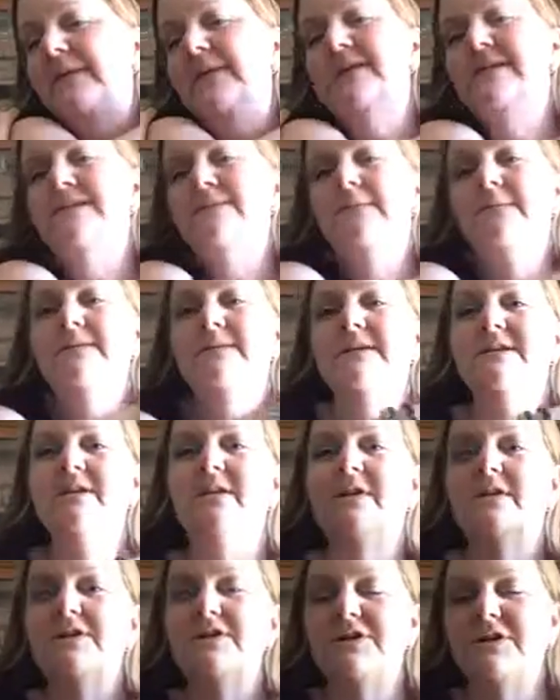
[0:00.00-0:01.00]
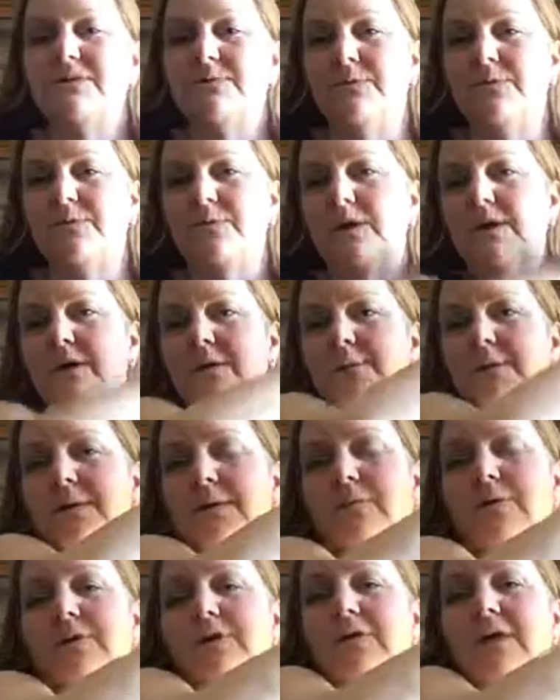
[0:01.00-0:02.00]
And sometimes it's hard just with one arm,
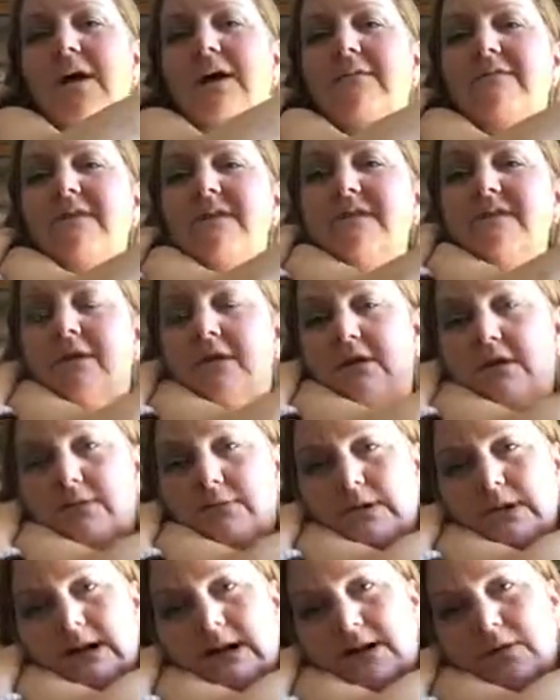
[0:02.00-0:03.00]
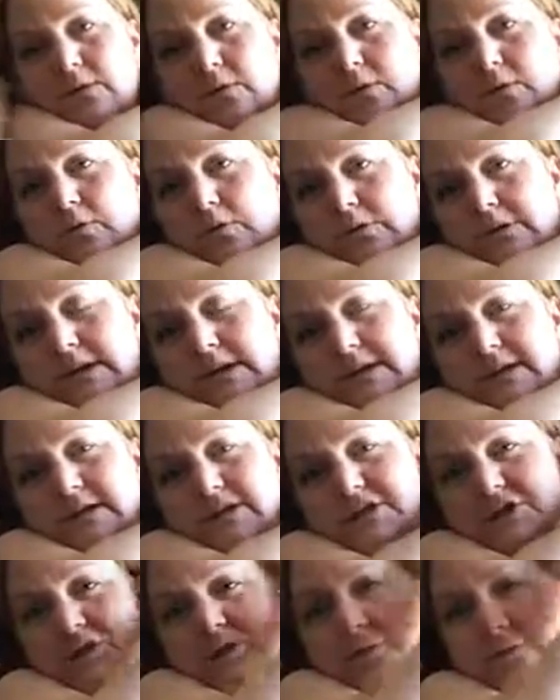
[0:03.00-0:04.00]
but when you have this arm kind of holding the
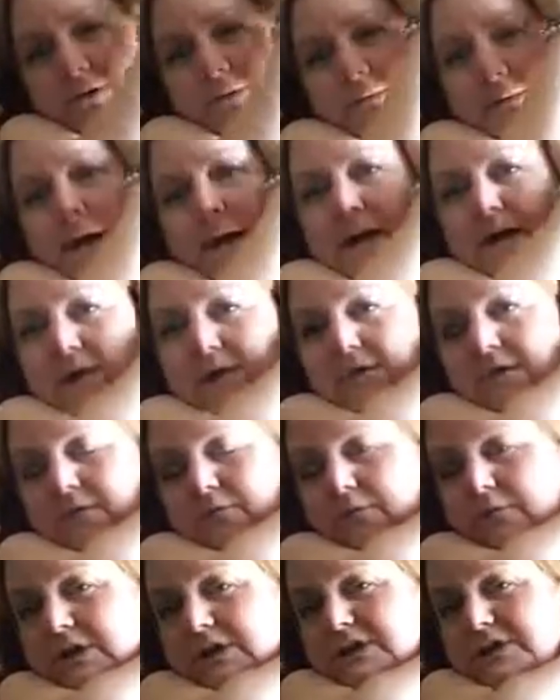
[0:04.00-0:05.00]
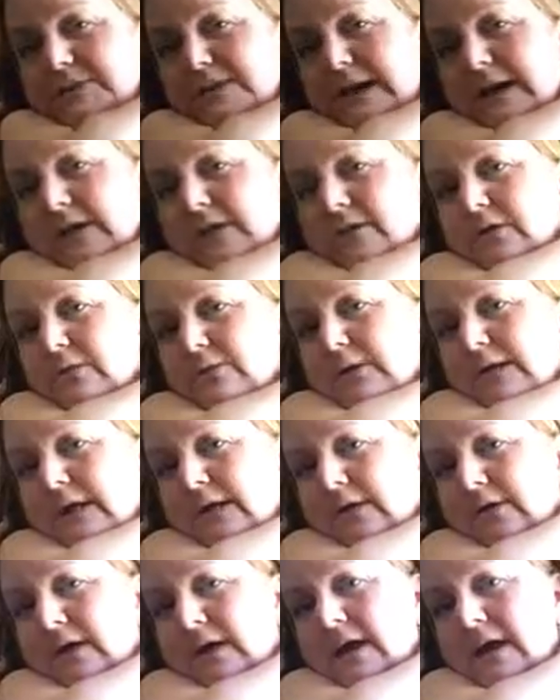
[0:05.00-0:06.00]
shoulder back, you can reach back there
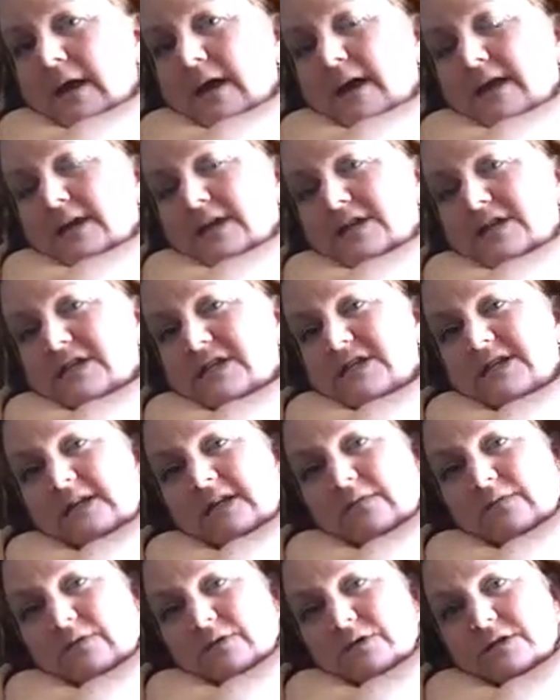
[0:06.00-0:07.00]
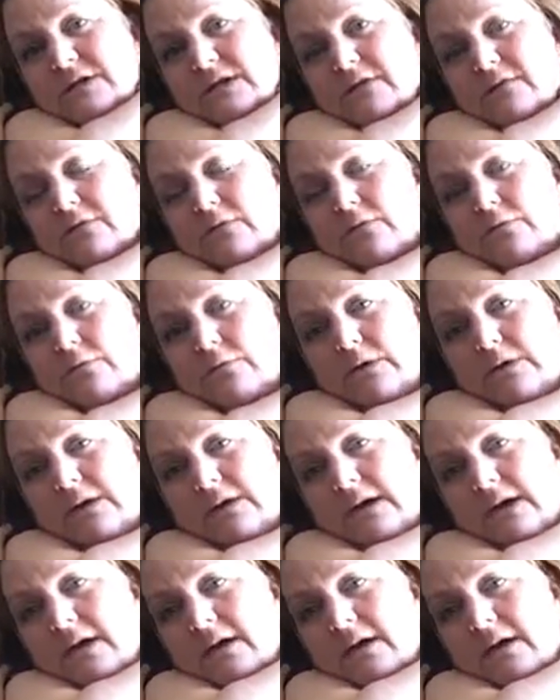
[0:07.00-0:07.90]
better and just give yourself a really